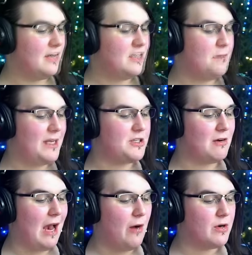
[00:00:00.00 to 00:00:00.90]

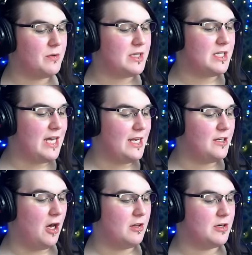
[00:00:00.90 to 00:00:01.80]
Spencer Howard with the
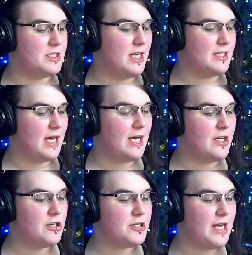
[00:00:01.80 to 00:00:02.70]
$10 says, I
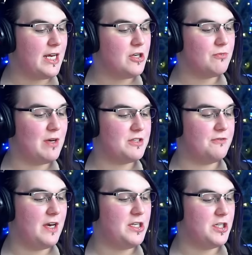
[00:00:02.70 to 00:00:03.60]
understand your
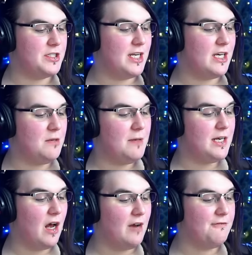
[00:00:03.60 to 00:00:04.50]
reservations, and it can be
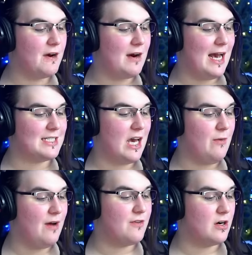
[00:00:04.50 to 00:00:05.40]
an unfair ask.
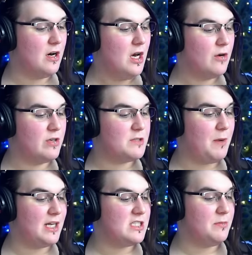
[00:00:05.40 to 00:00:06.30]
However,
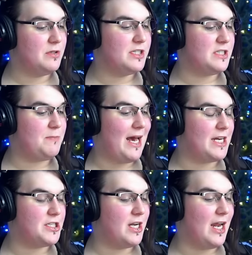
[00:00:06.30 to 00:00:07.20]
responsible,
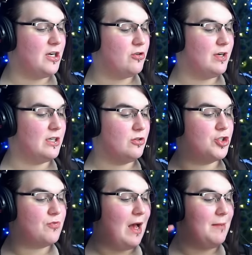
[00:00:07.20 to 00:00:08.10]
dispassionate, and critical
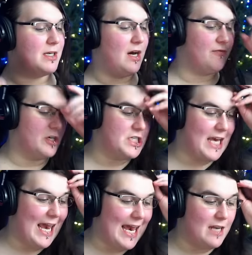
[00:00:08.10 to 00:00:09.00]
drama coverage
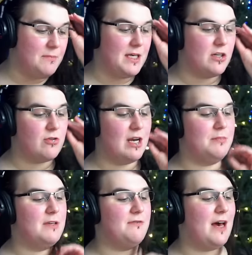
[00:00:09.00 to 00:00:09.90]
can be
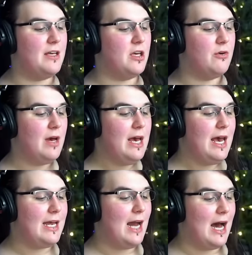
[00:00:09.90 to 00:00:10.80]
incredibly valuable,
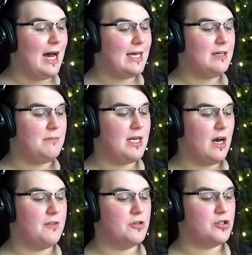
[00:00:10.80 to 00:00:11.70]
and I and many
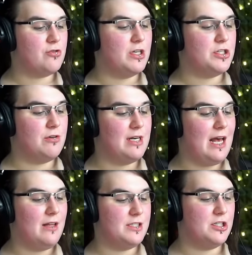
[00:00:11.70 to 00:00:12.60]
others trust your
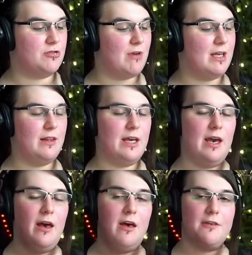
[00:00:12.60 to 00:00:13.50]
analysis greatly.
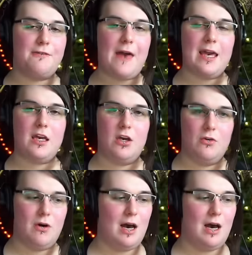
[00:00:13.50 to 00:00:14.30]
Thank you.